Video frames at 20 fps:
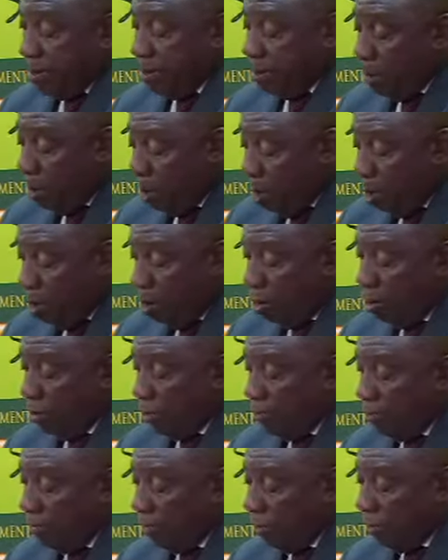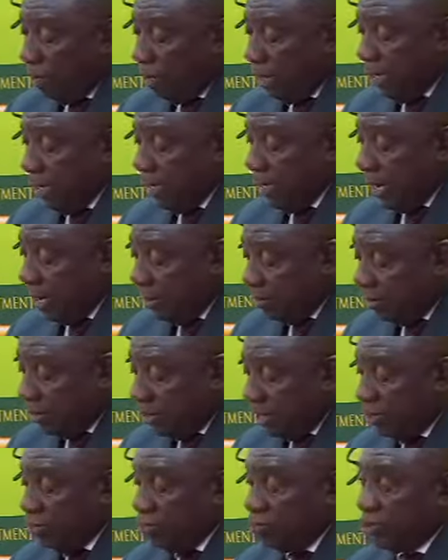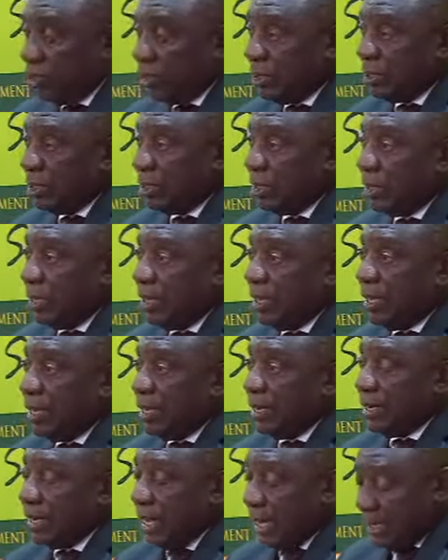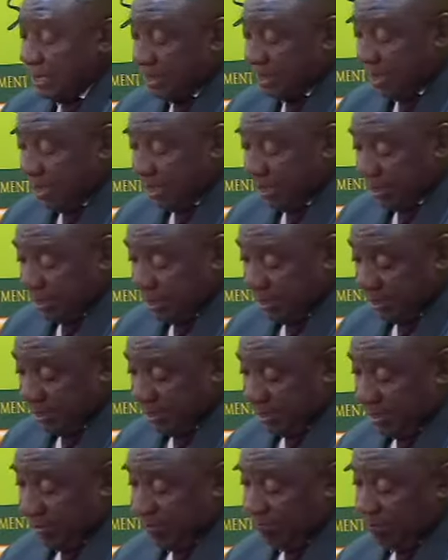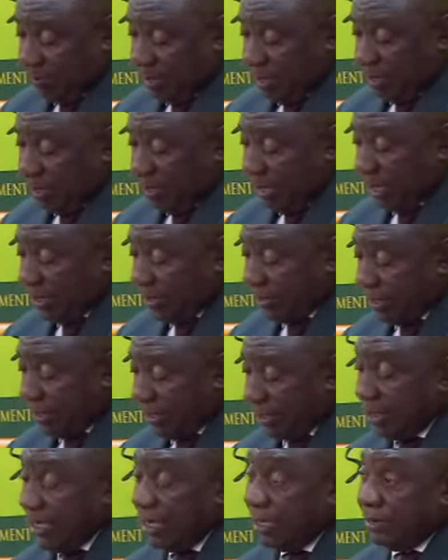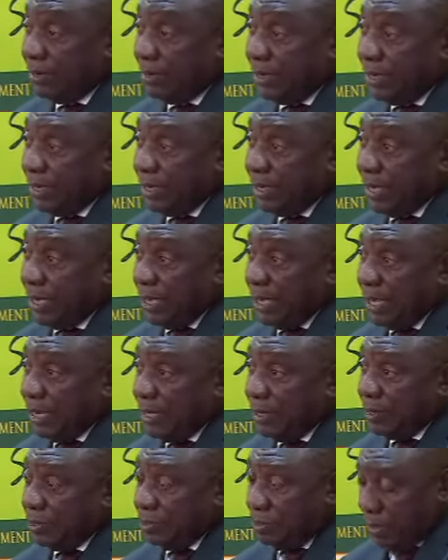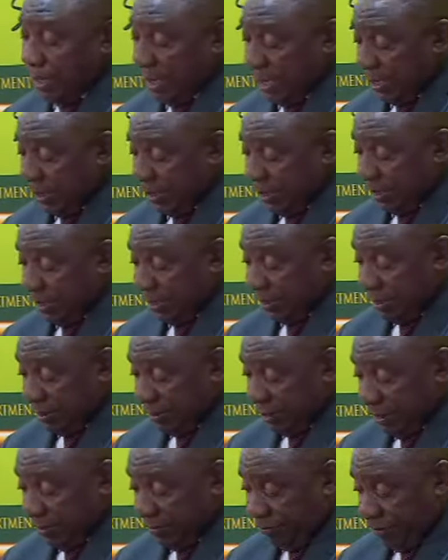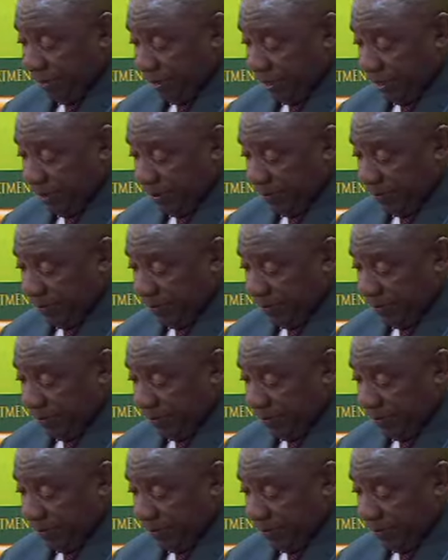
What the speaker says: more for a non-racial, non-sexist, non-sectarian and united South Africa.